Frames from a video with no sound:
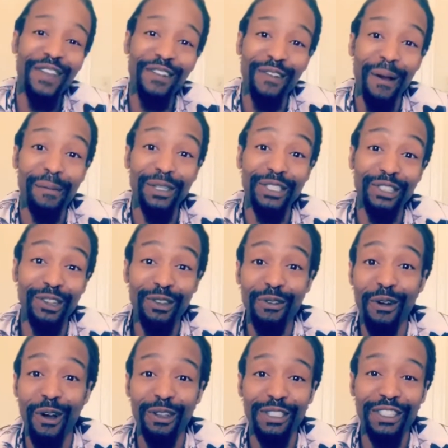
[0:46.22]
I'm gonna show you all
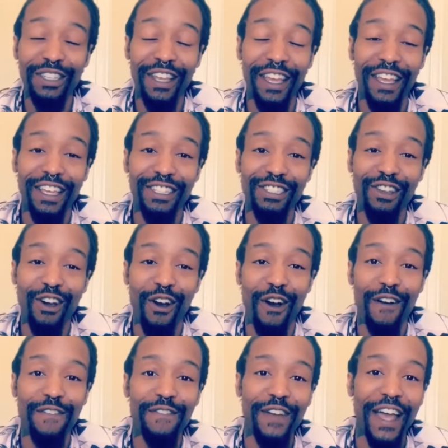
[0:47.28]
today is called
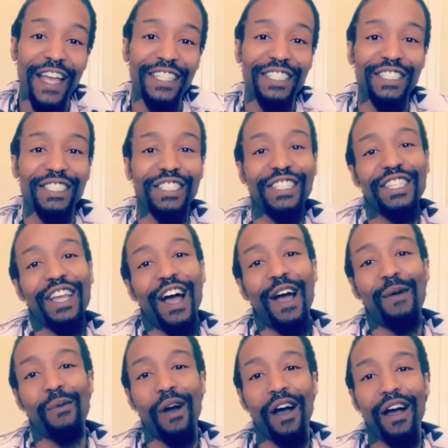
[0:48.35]
Fashion
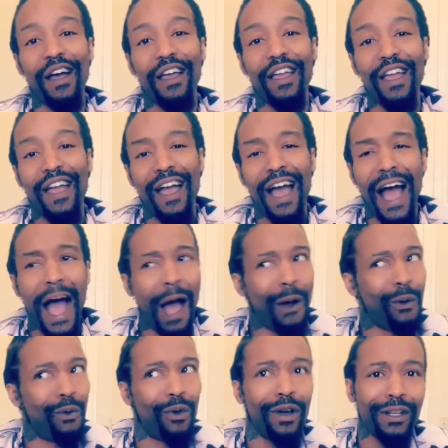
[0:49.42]
TIY. I
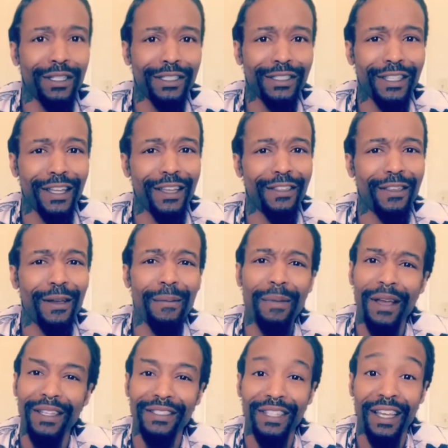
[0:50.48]
wanna say they're
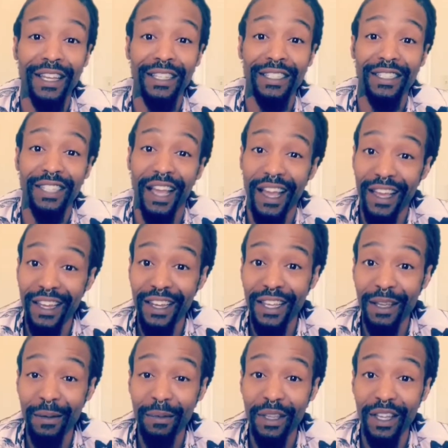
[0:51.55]
based out of China
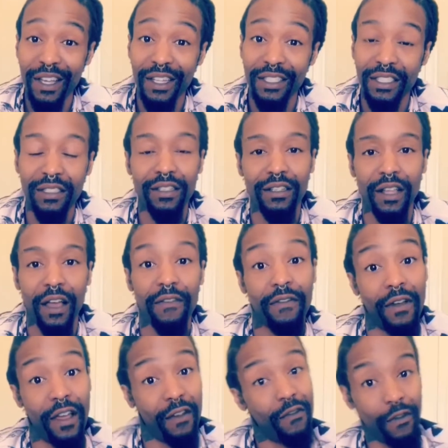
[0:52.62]
because it took like
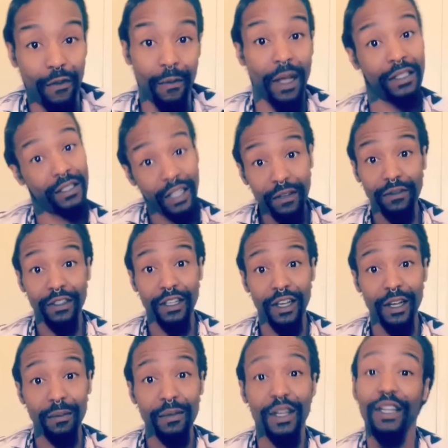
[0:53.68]
forever for my stuff to come,
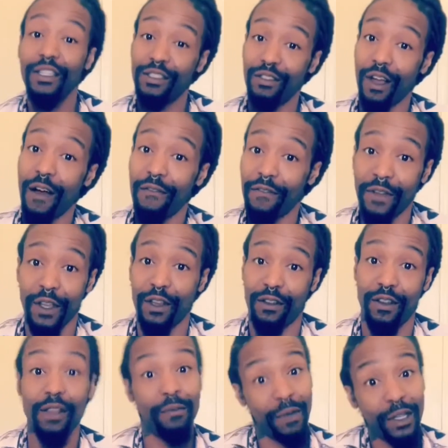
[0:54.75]
so I'm thinking it
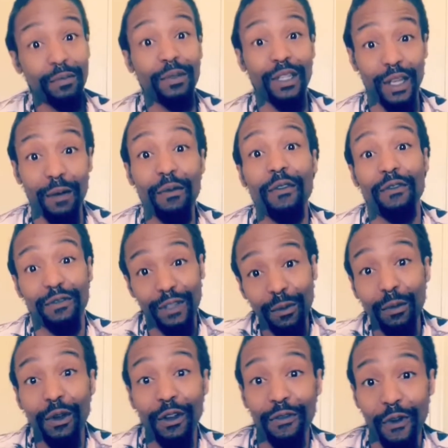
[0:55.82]
must be coming from somewhere
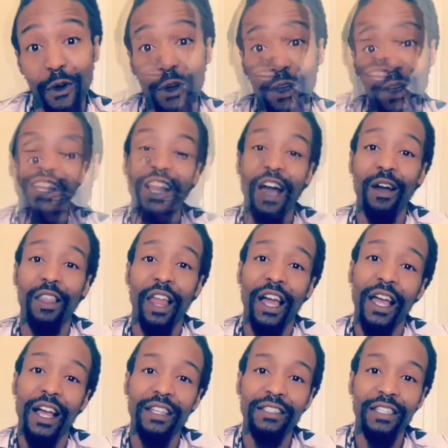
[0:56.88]
far. Like I
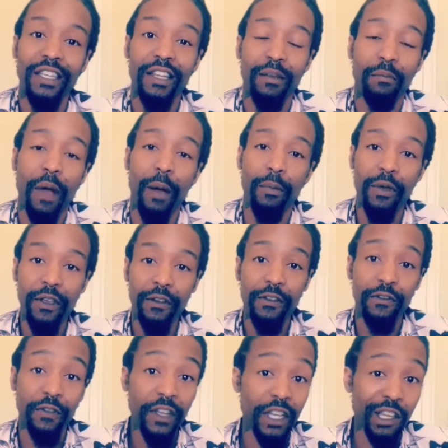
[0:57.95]
said in my previous
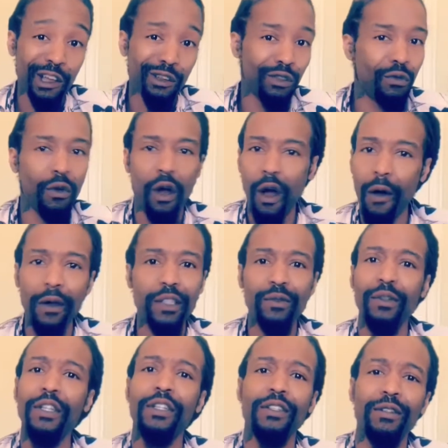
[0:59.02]
video, you always want to
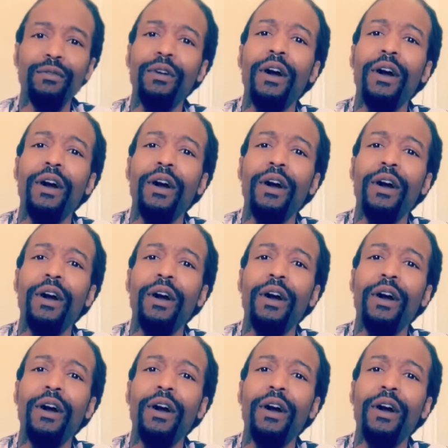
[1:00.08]
do a